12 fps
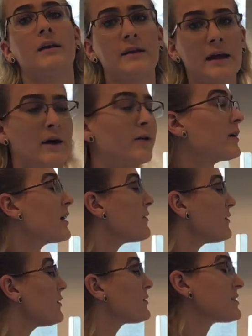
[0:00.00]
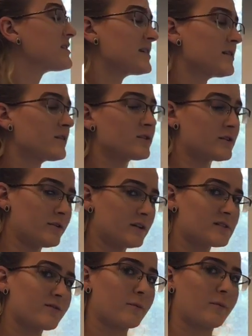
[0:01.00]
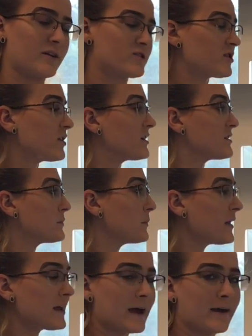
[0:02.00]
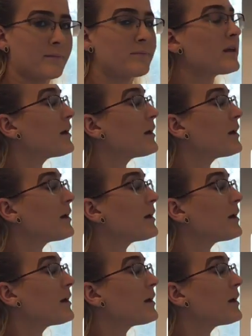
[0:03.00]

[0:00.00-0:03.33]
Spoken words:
Now, even though the standard units for pressure is PA,